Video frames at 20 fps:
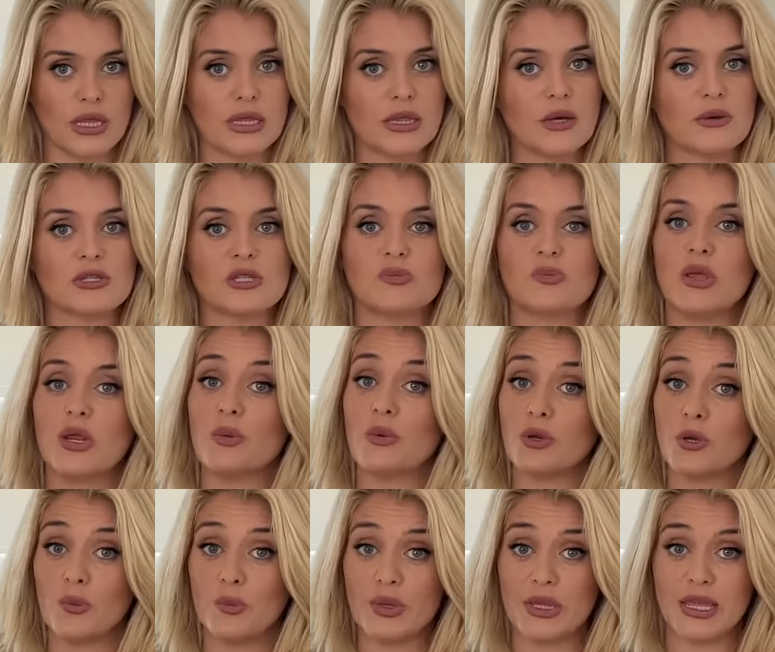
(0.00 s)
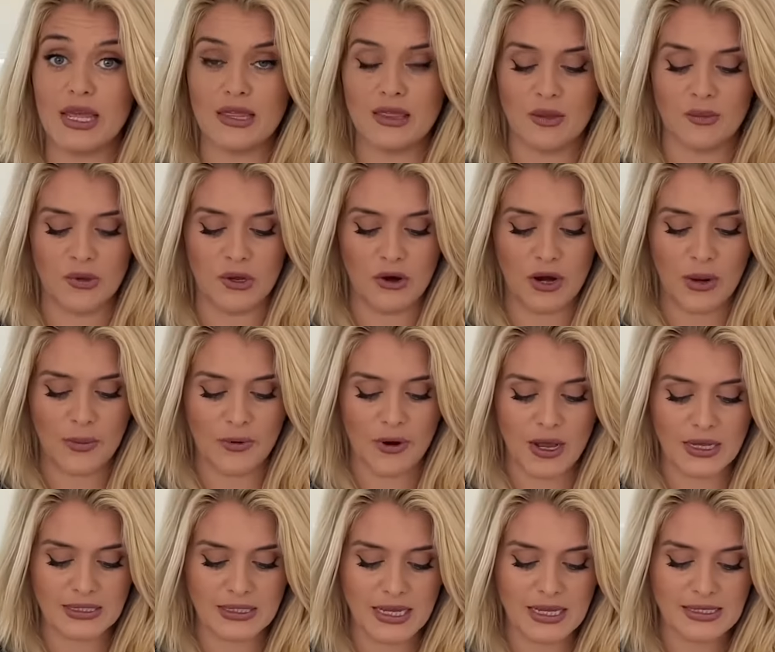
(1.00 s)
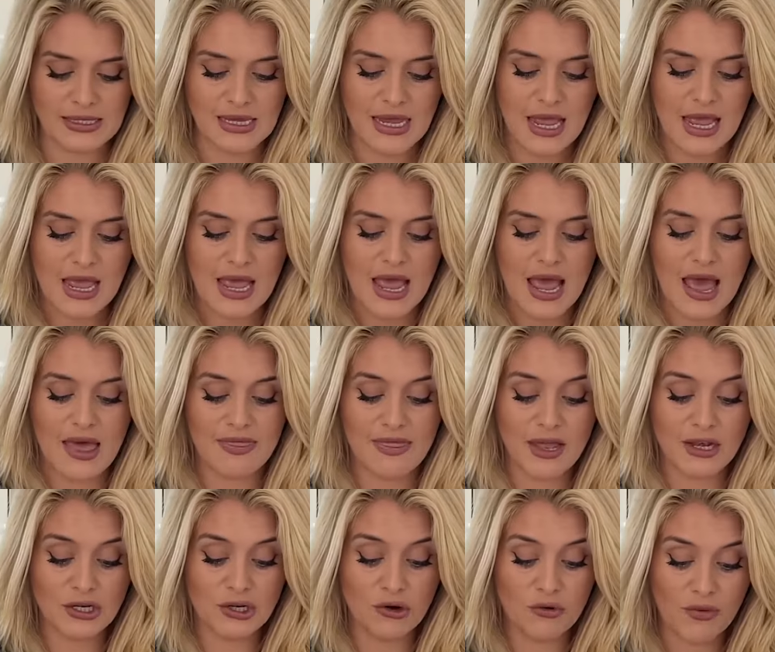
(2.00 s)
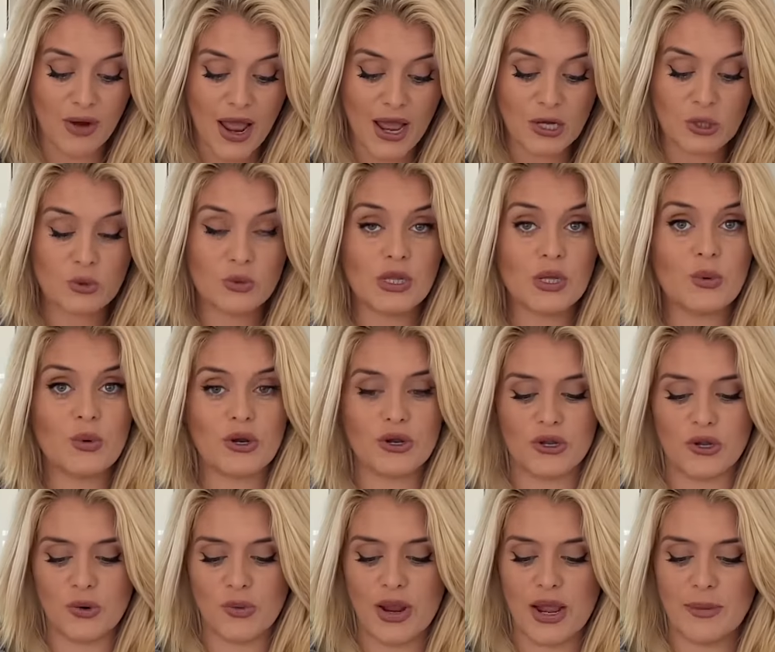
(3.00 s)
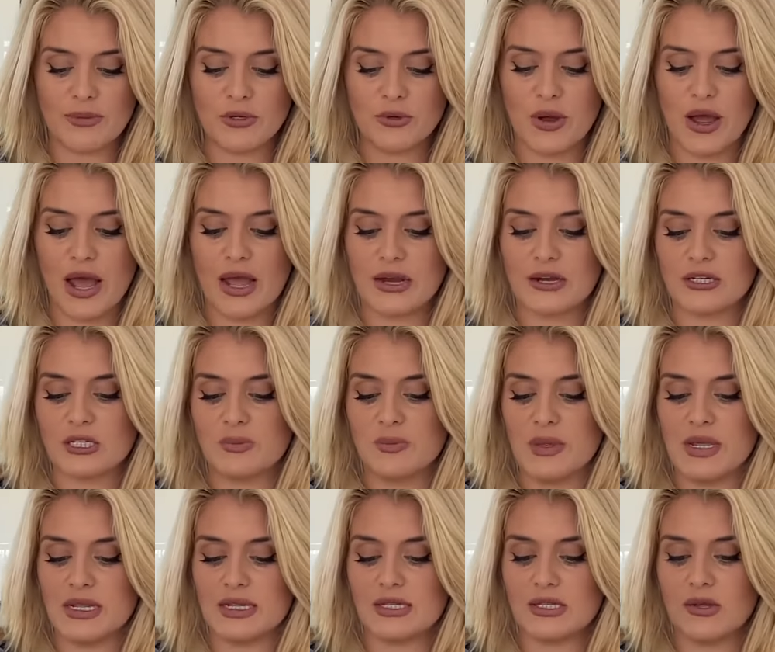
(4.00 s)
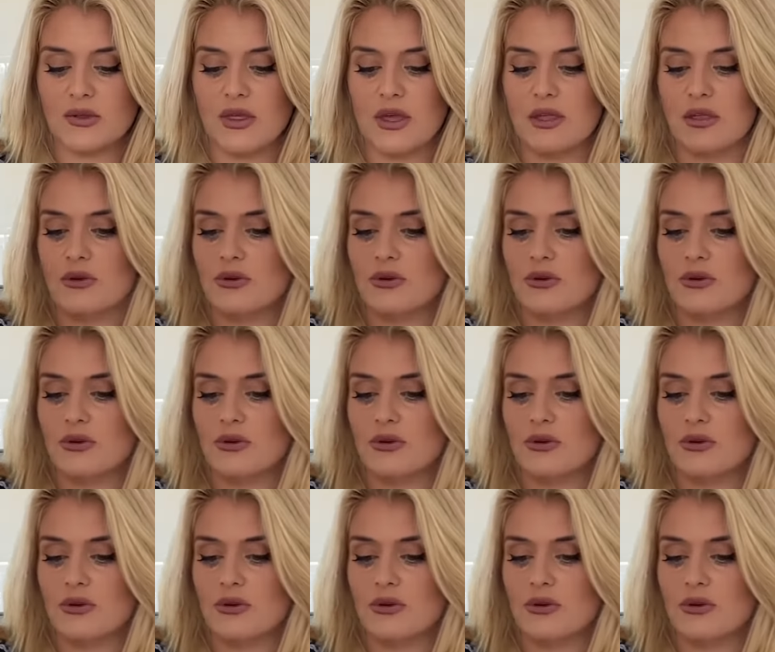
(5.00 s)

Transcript: low speed when you begin the puree process and then gradually work your way up to a higher speed so that you